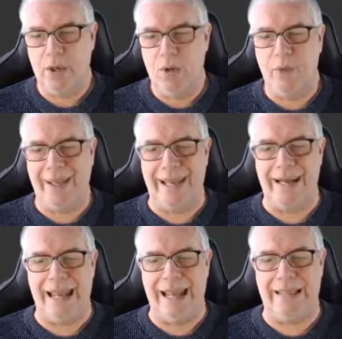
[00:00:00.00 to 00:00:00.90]
we
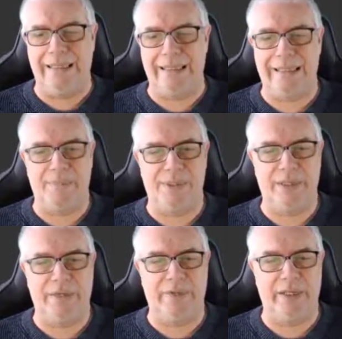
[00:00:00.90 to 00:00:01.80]
can add some
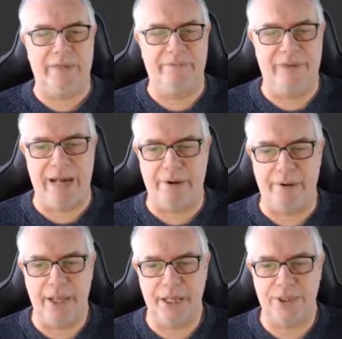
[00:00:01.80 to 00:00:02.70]
software
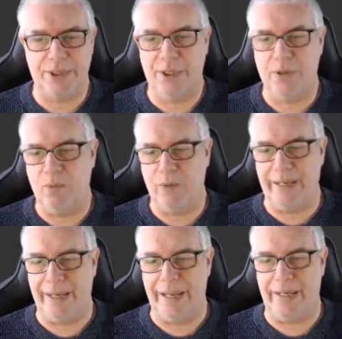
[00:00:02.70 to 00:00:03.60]
variation. We
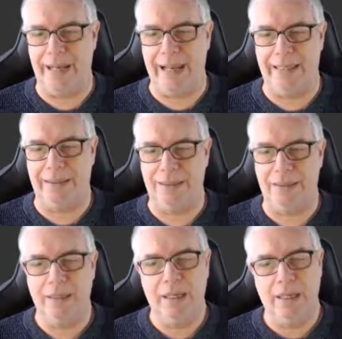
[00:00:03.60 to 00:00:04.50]
can
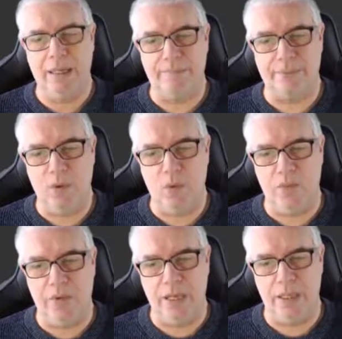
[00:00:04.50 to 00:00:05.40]

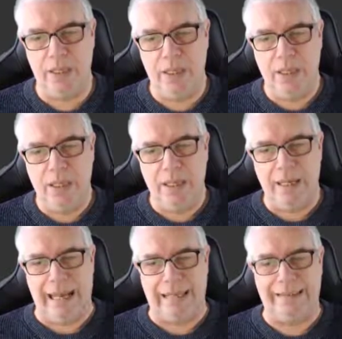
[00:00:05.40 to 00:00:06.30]
improve
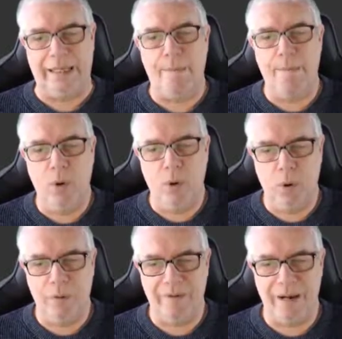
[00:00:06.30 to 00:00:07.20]
adding
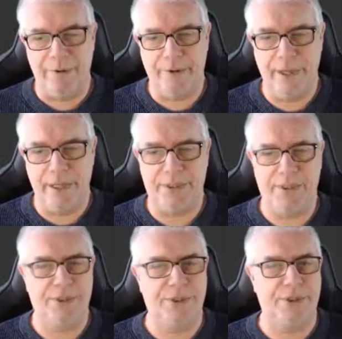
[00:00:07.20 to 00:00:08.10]
more
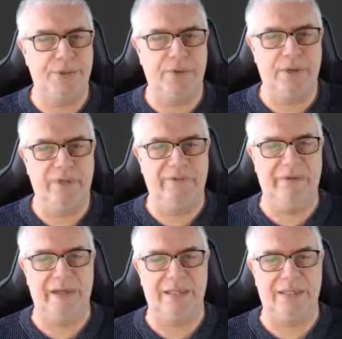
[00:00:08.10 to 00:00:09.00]
variations to the
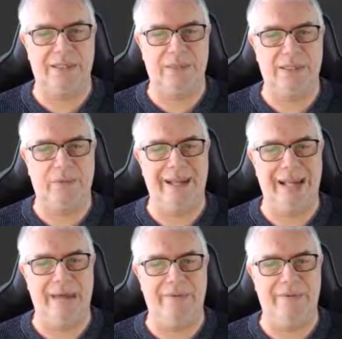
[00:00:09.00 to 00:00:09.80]
roughness so that we have